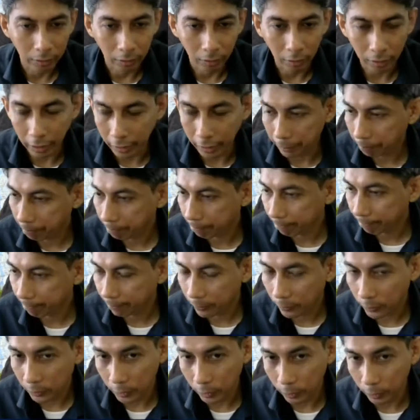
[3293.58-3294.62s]
All right.
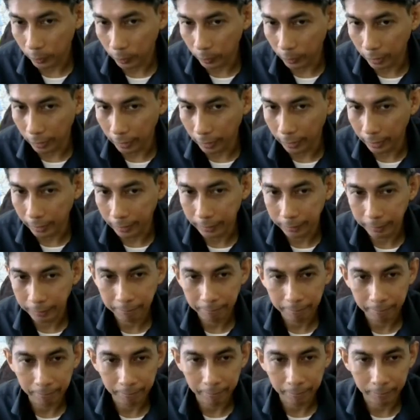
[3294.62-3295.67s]
So
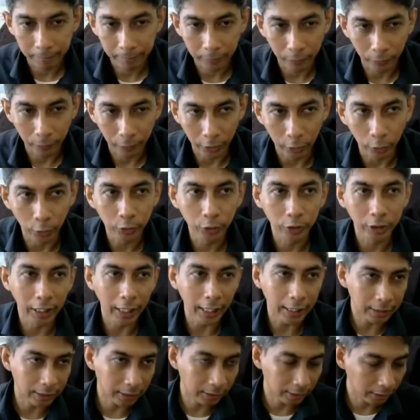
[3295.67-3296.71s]
we go to the
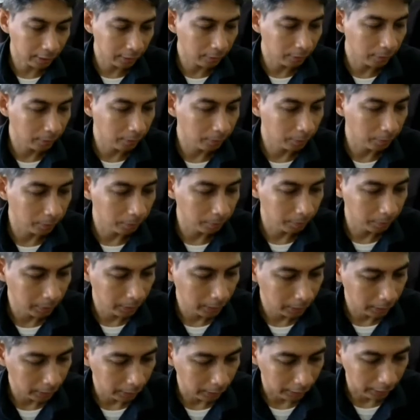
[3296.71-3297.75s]
next.
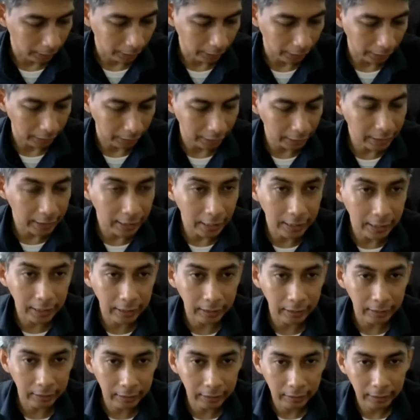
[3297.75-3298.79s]
This is
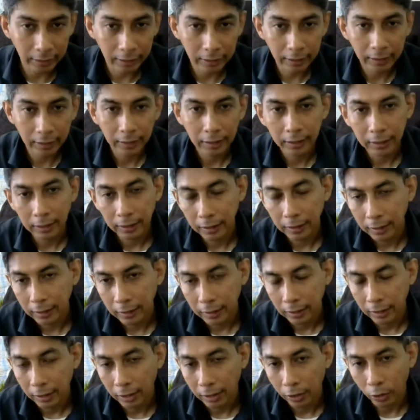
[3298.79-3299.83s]

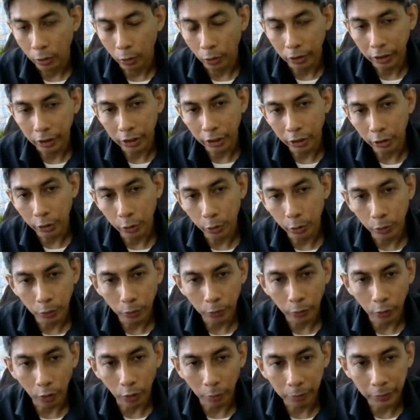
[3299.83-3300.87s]
continue
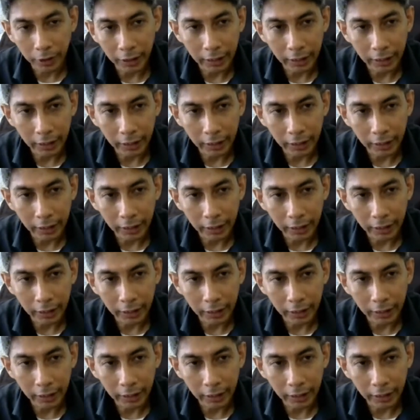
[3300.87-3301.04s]
from